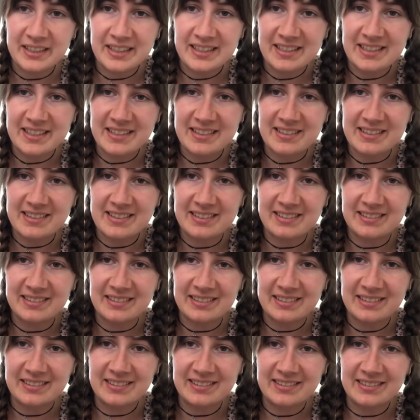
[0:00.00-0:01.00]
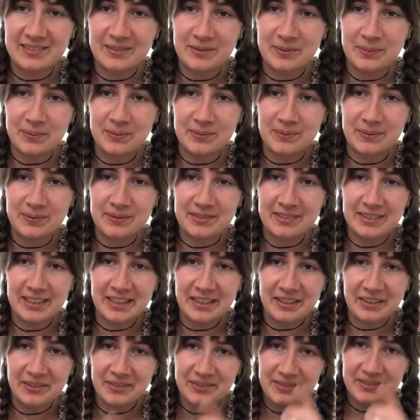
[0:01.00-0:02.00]
It just, you
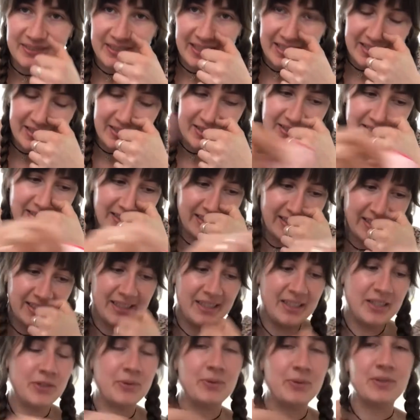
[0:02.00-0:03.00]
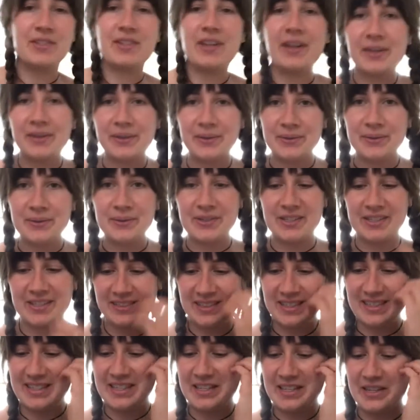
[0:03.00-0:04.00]
know, it's recycled,
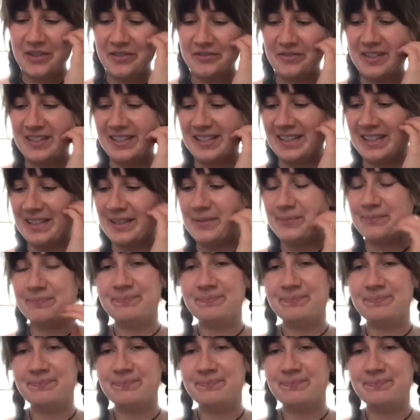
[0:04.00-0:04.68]
it's eco-friendly.